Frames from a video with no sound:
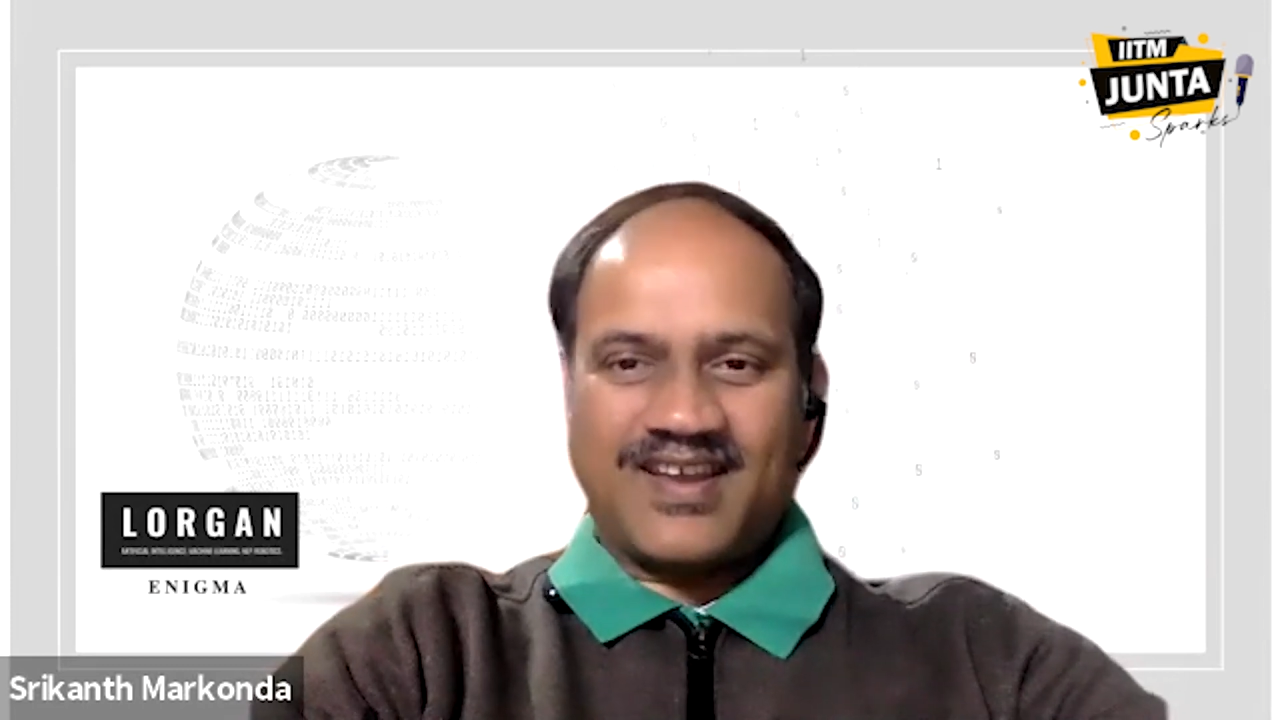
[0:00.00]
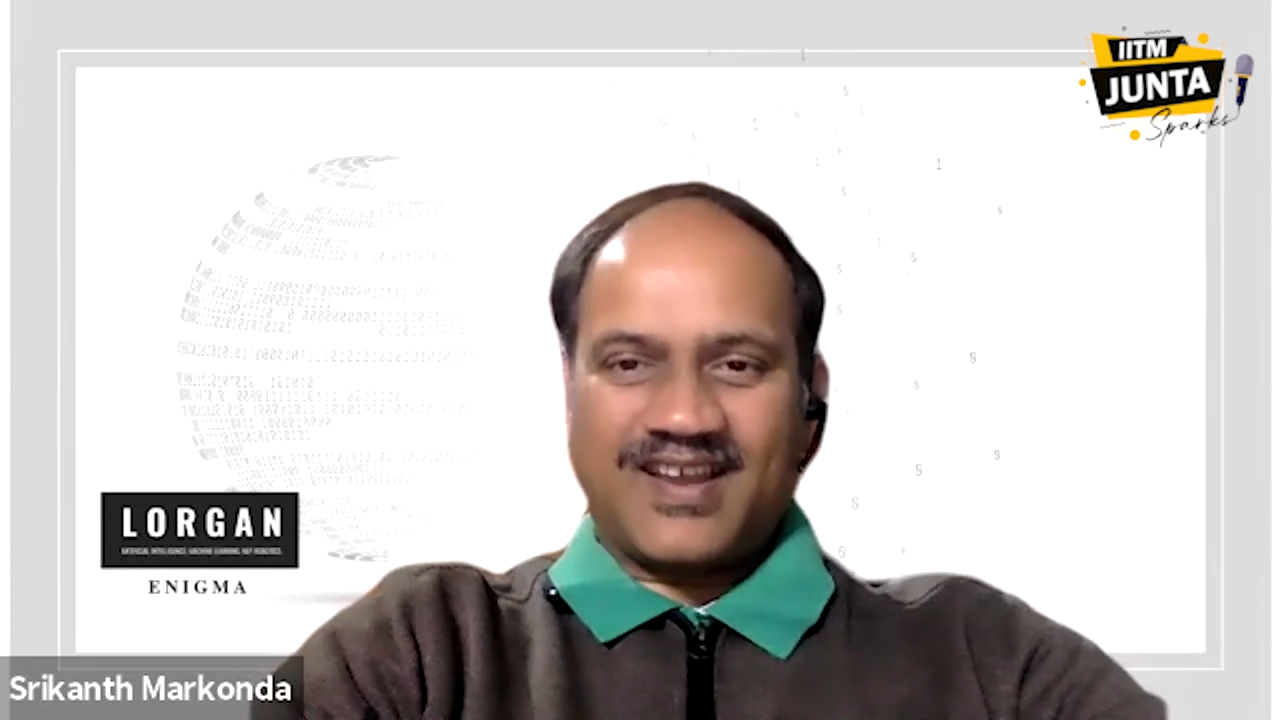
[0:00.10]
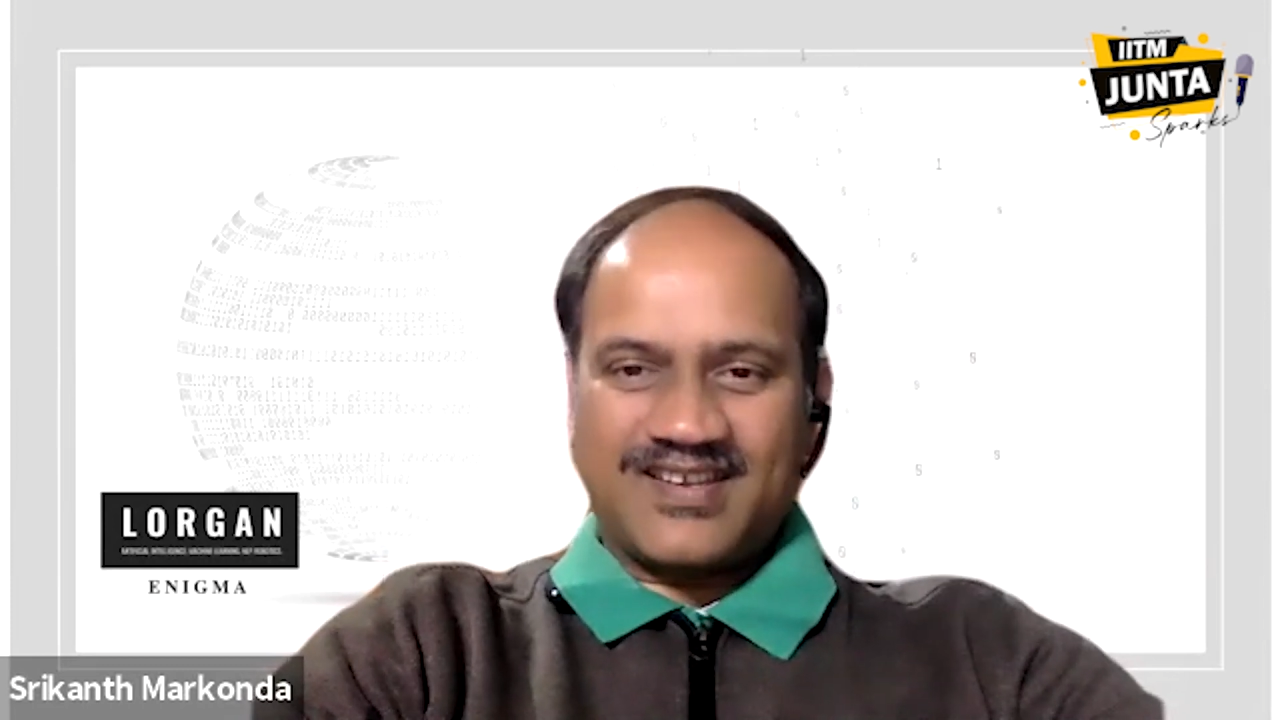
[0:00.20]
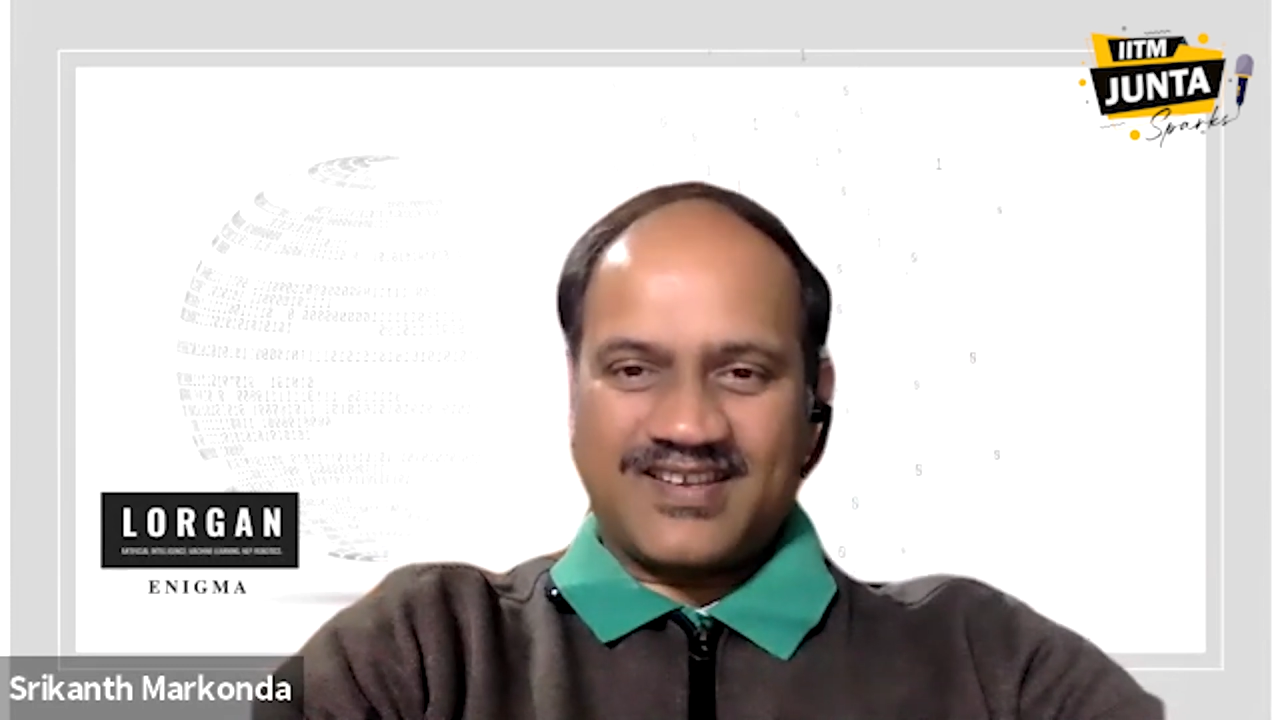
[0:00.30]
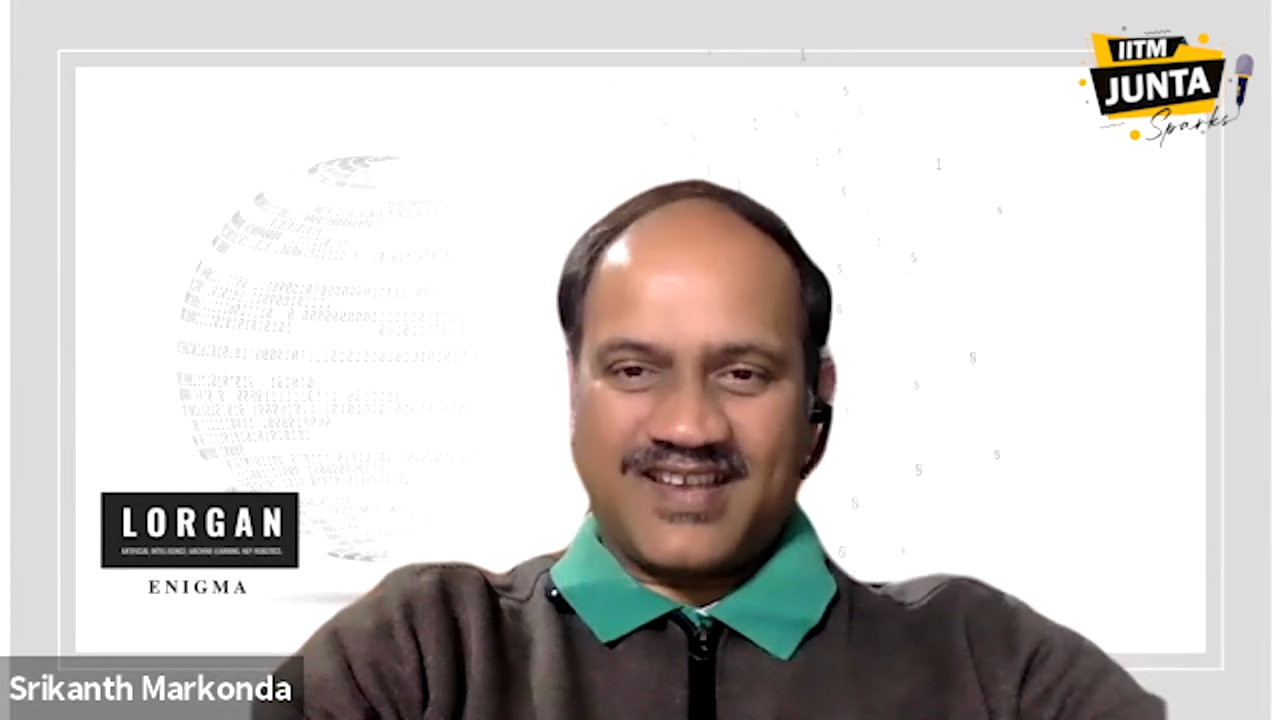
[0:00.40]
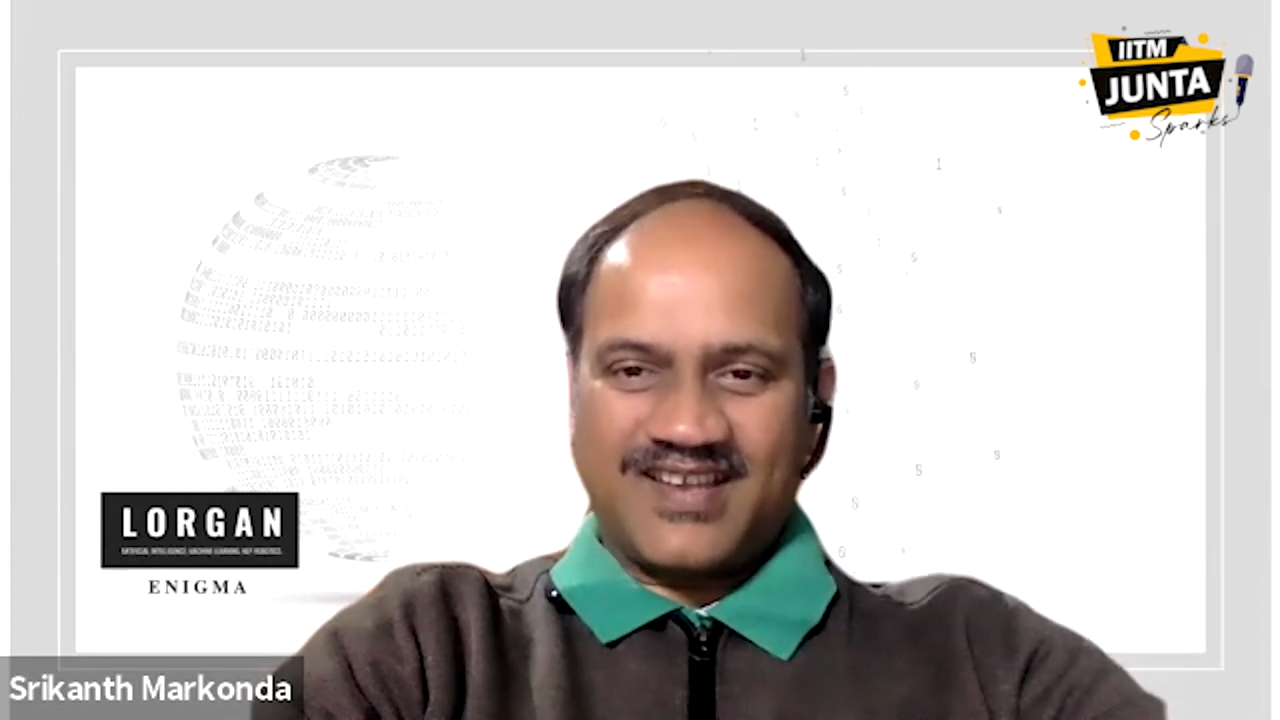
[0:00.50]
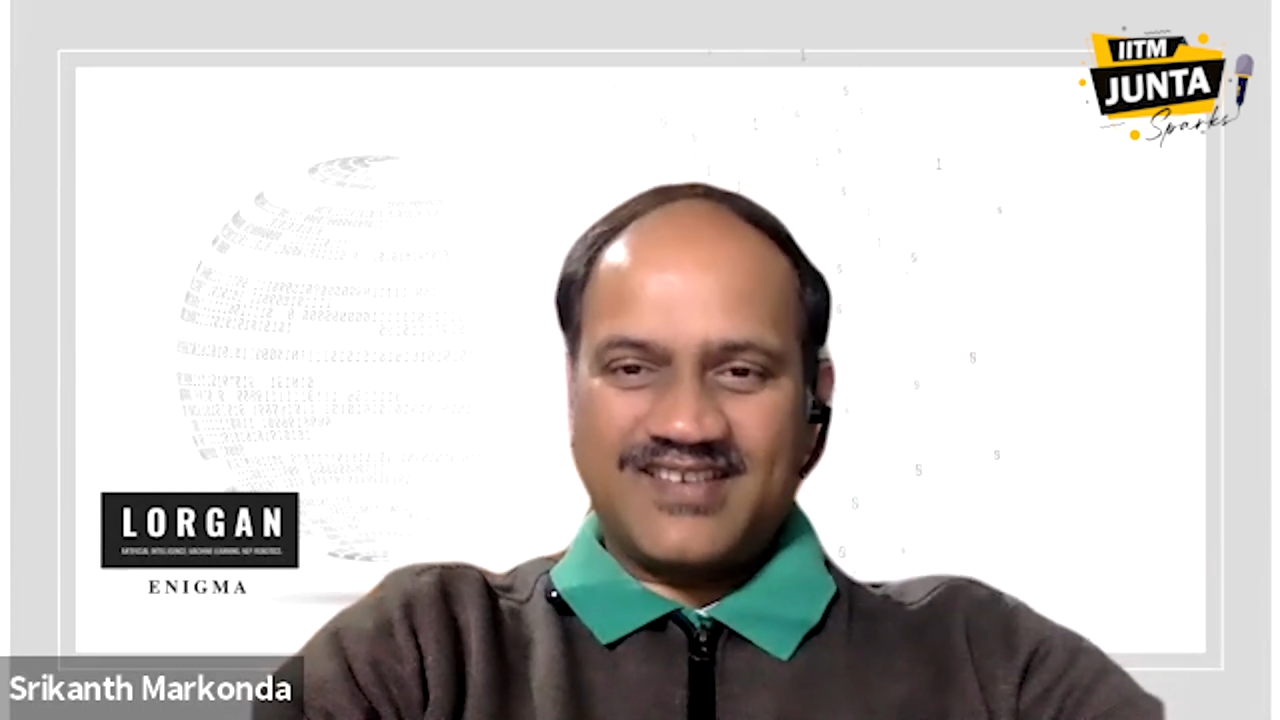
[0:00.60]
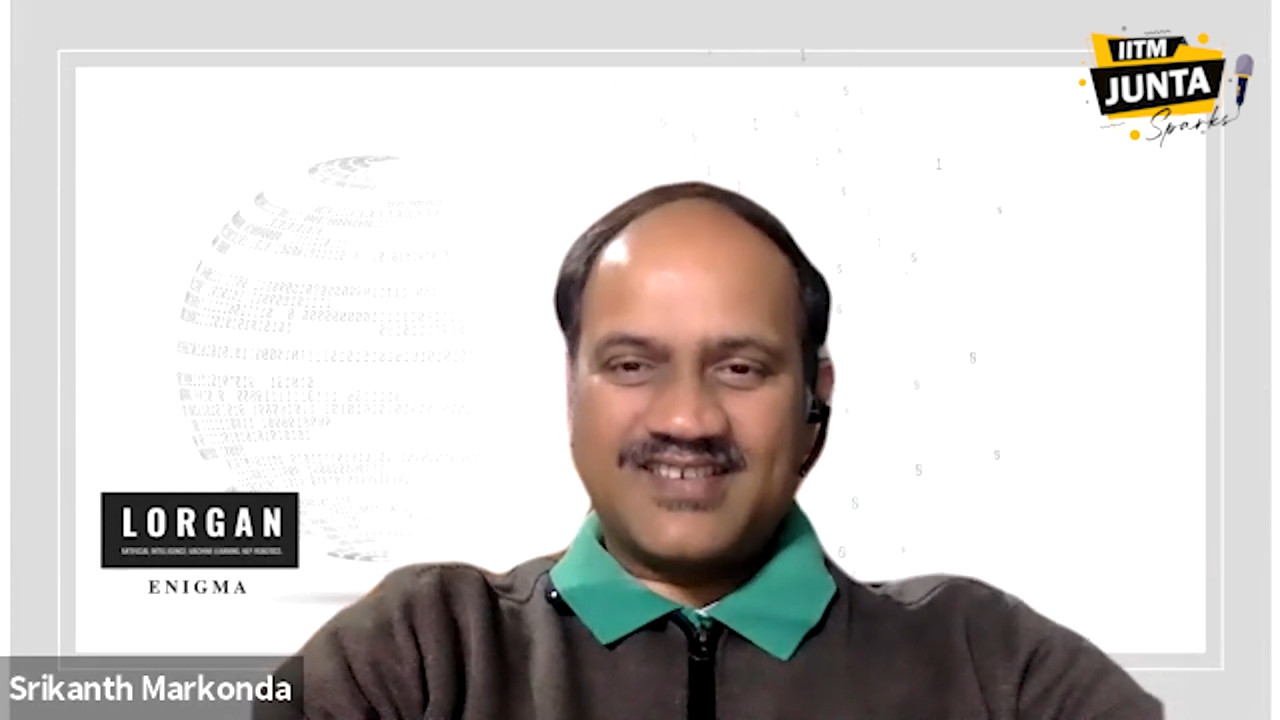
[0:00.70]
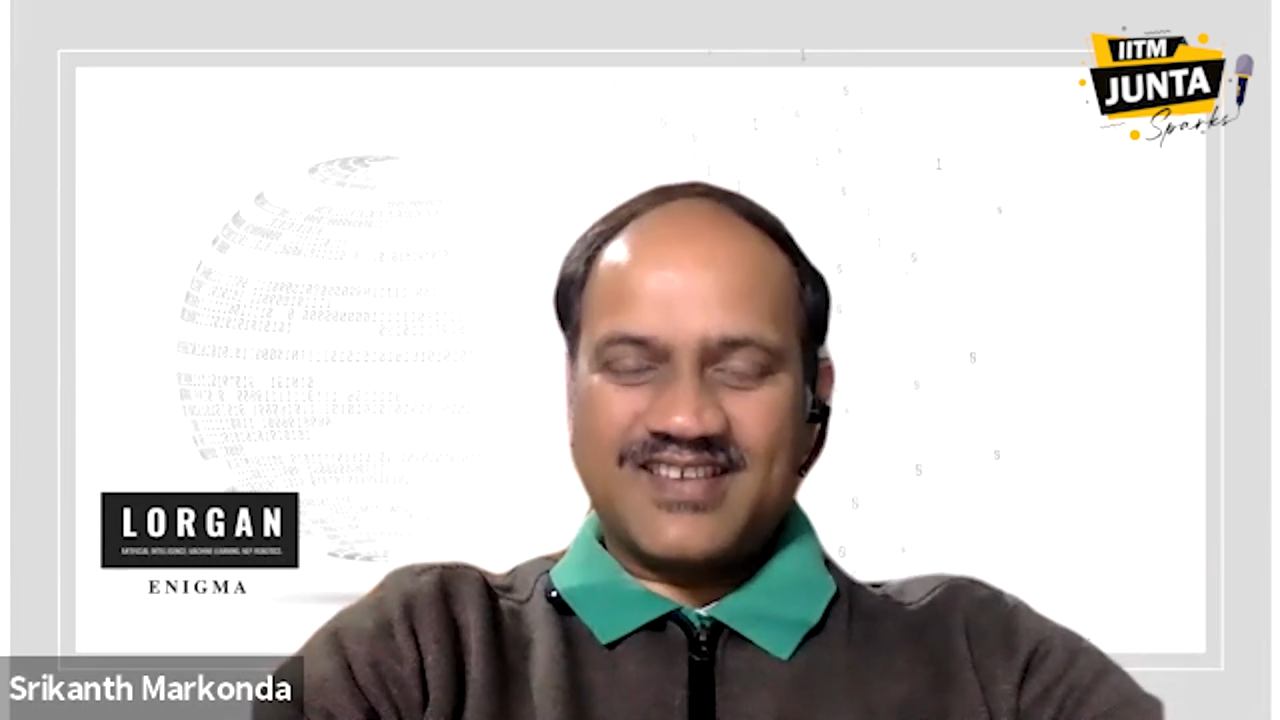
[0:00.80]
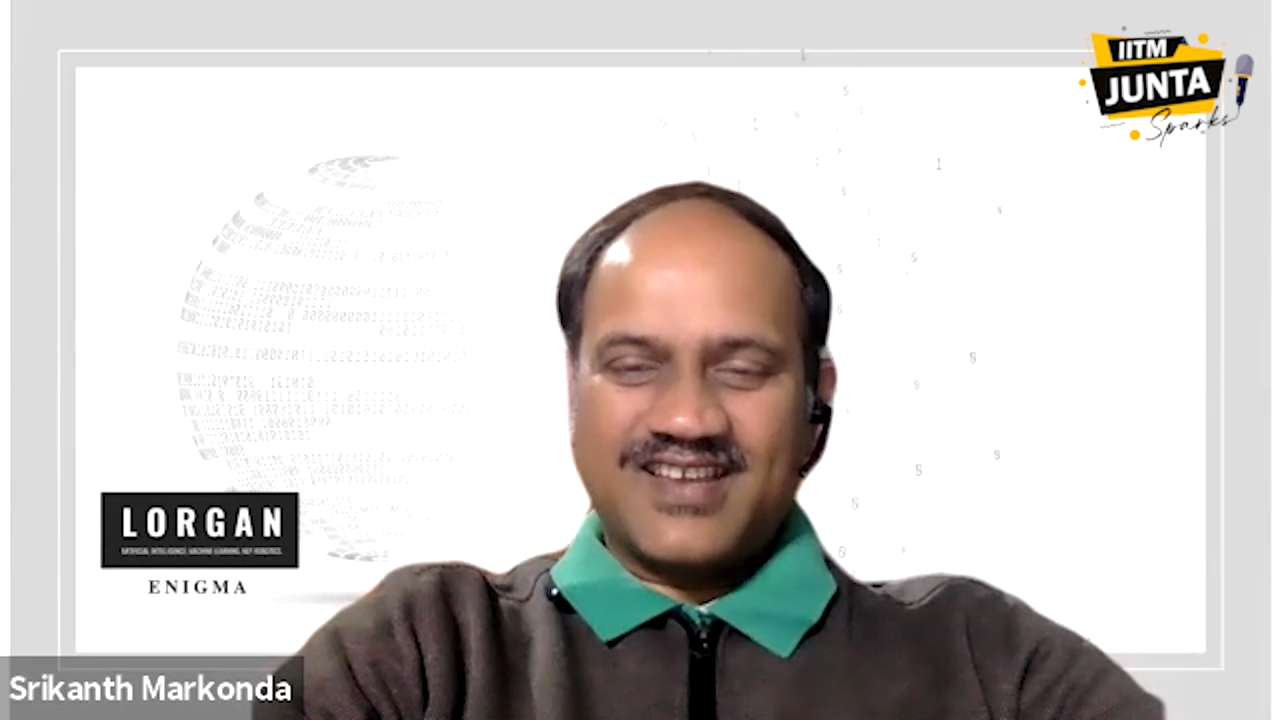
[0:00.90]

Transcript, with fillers: 98